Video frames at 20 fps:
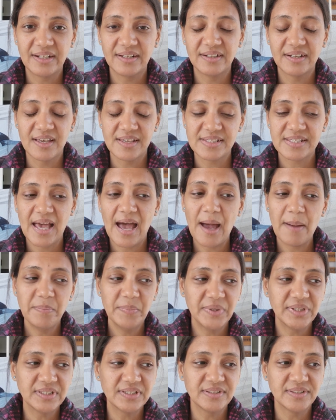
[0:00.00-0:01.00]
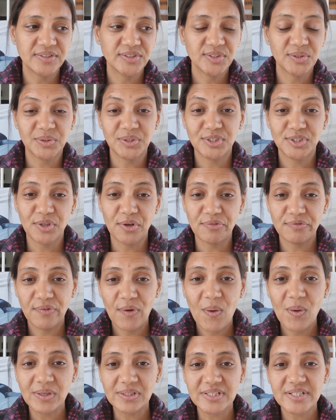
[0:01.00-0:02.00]
and it has happened, so it's your
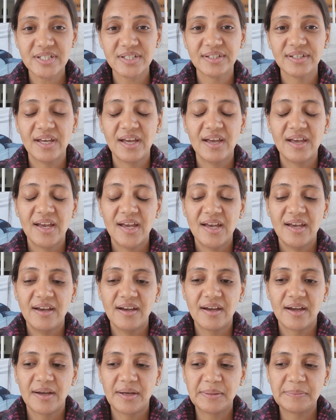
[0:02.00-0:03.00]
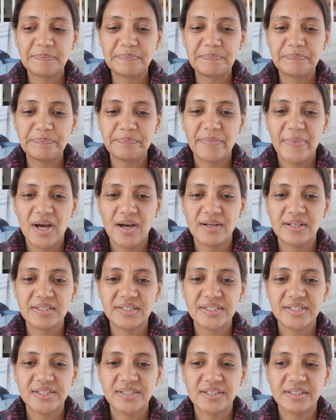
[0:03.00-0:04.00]
fault,
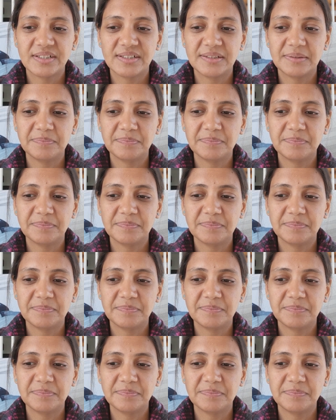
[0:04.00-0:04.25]
but